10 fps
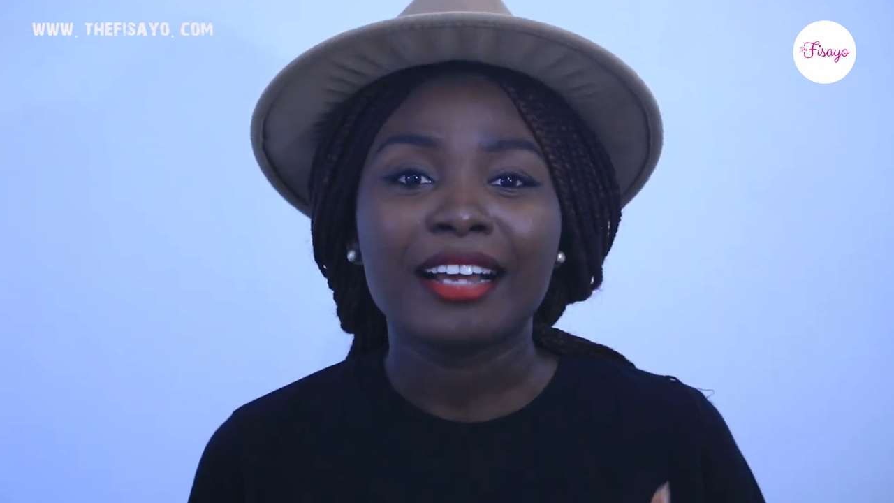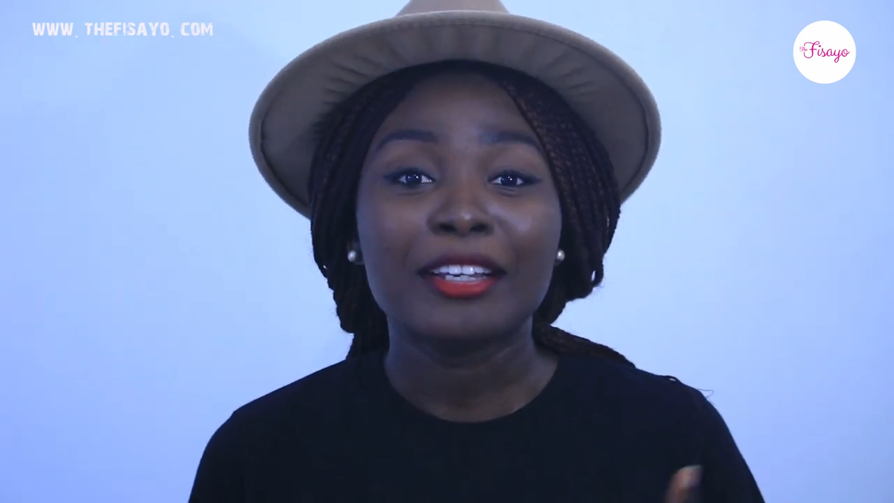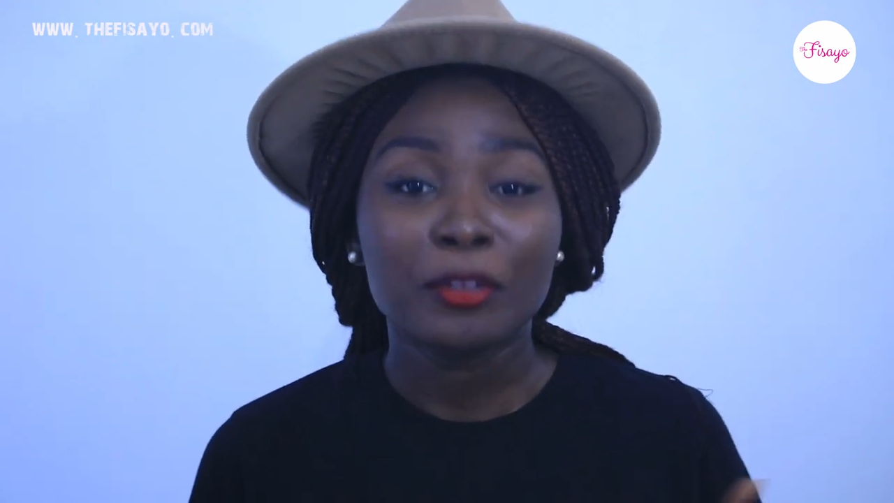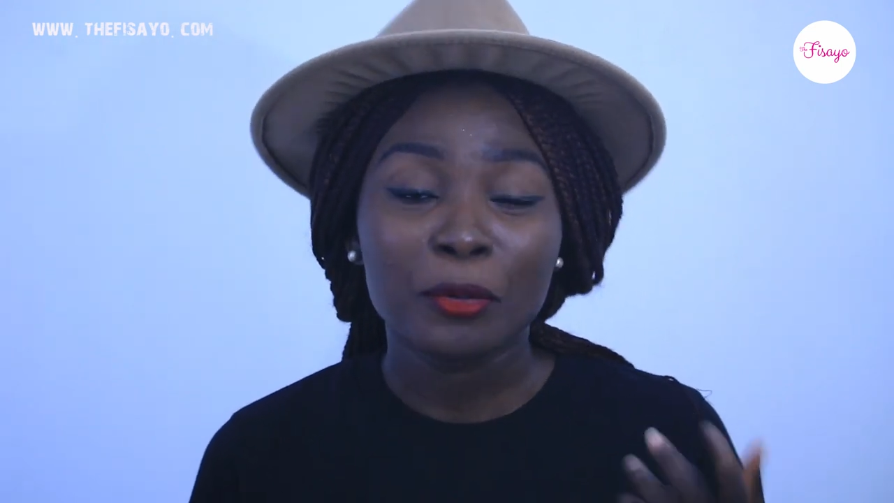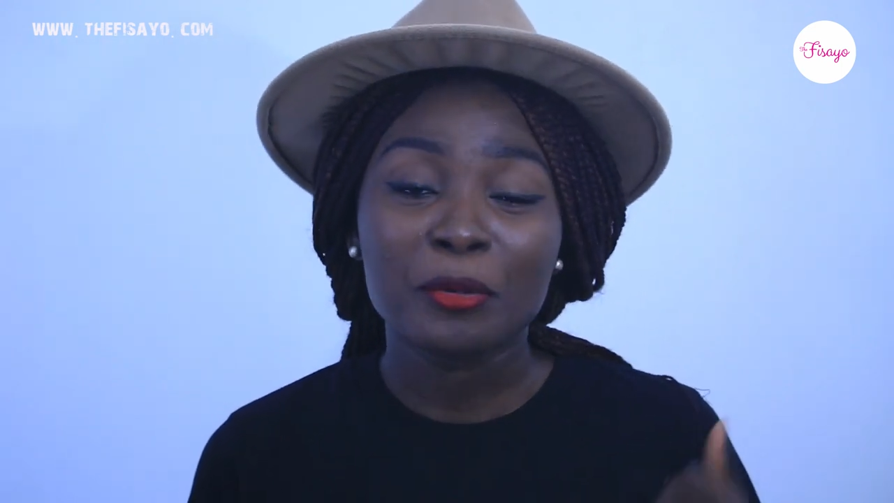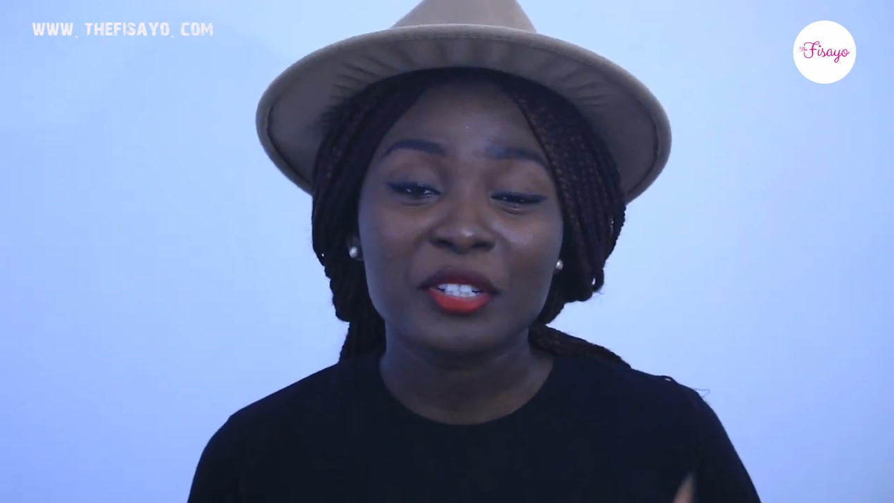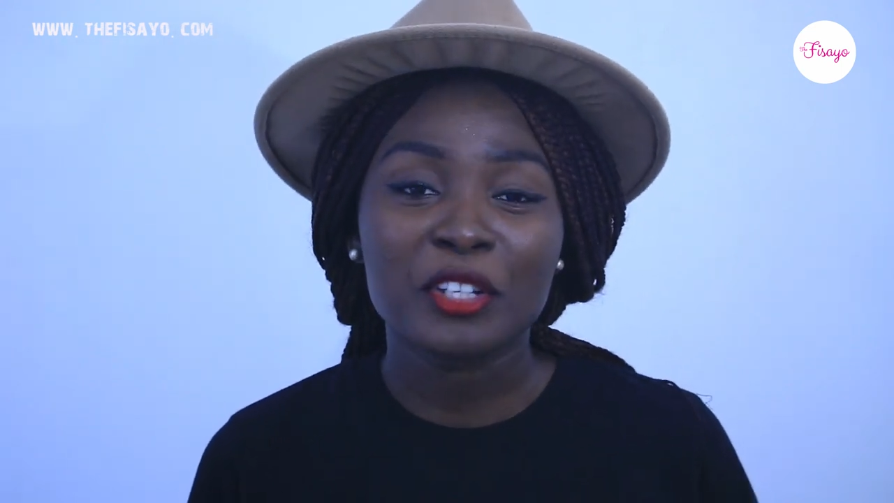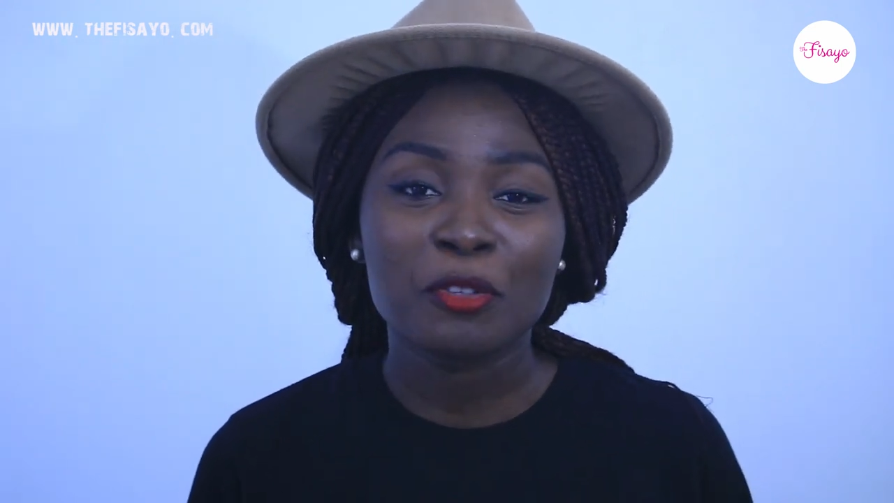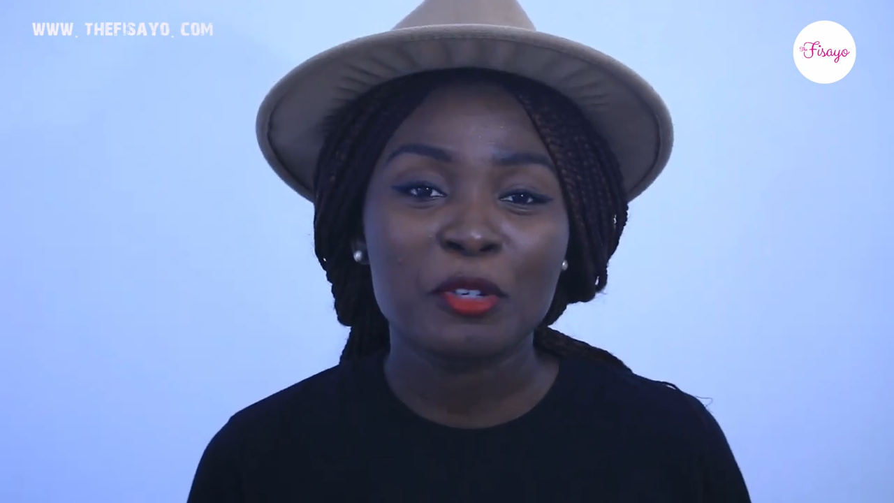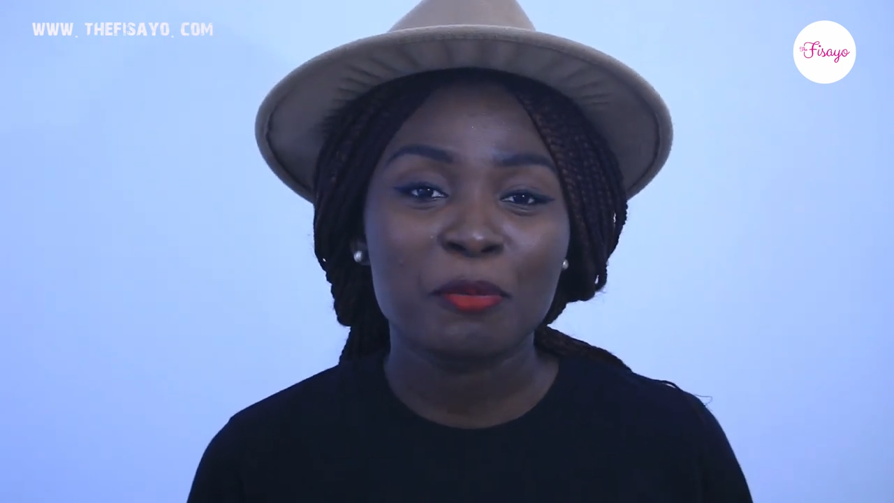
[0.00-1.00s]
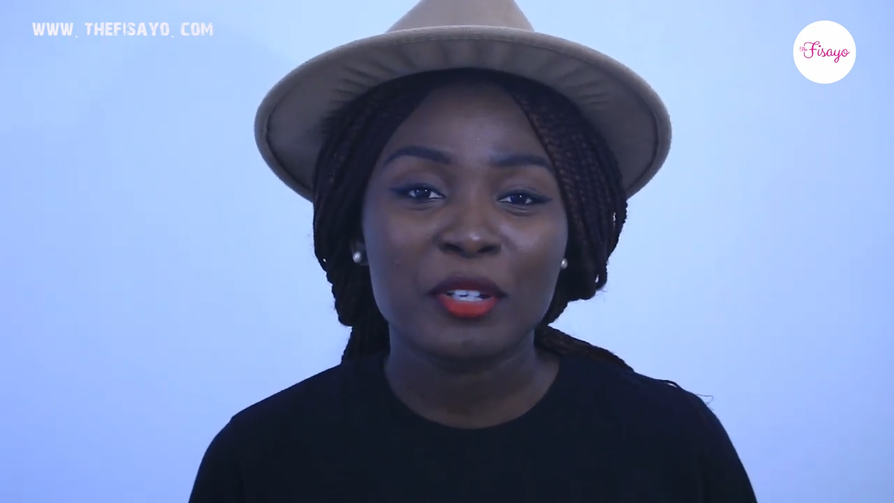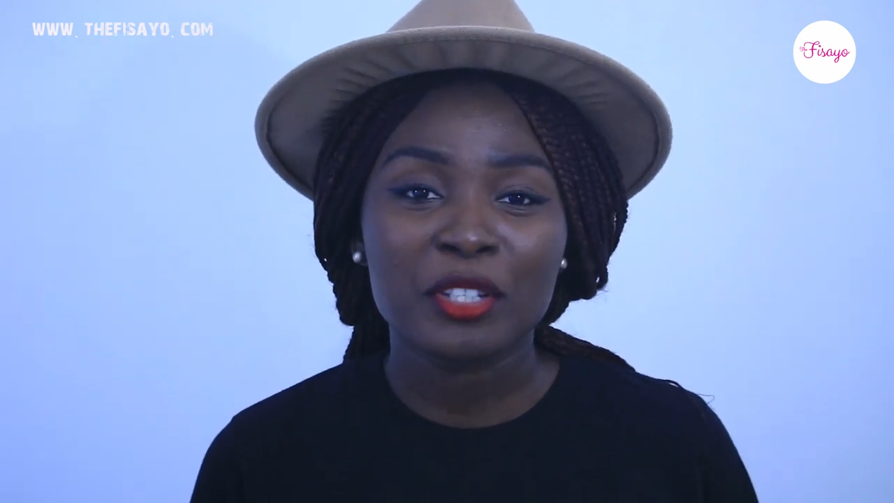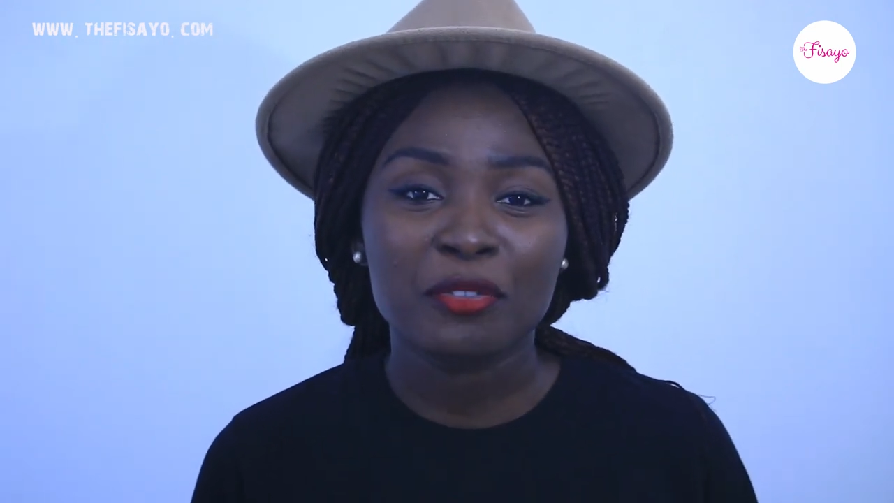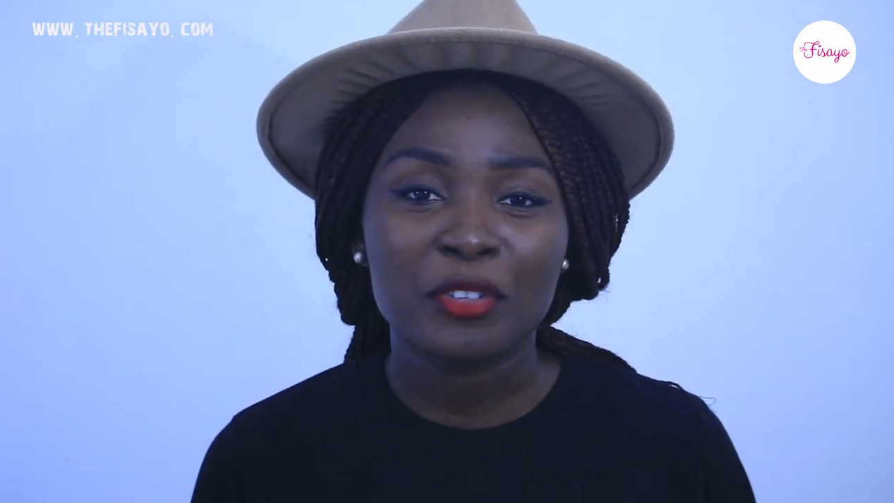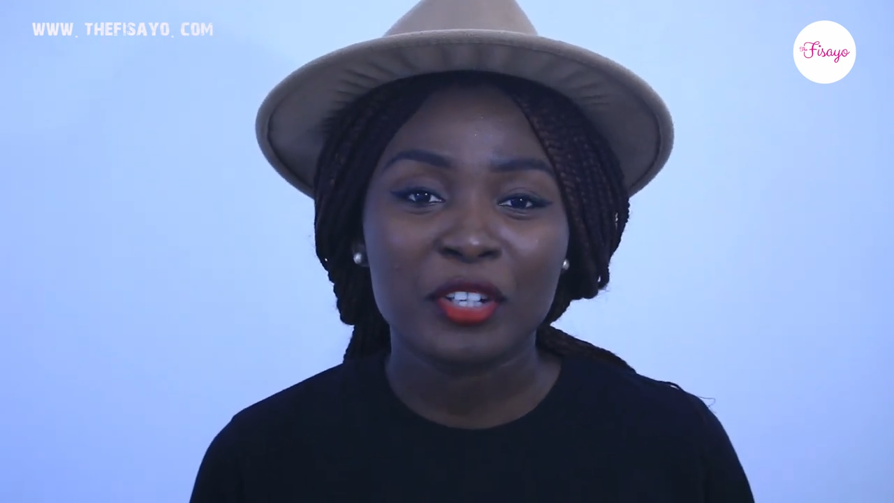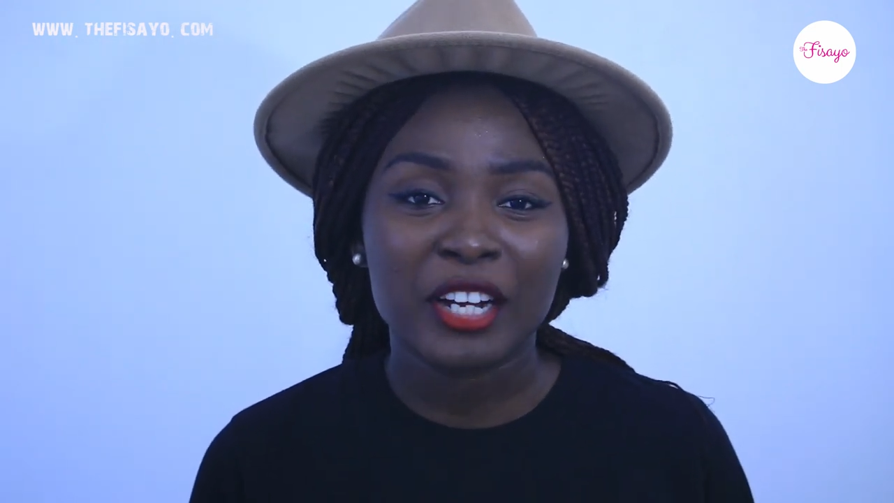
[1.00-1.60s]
in Ogun State to be specific.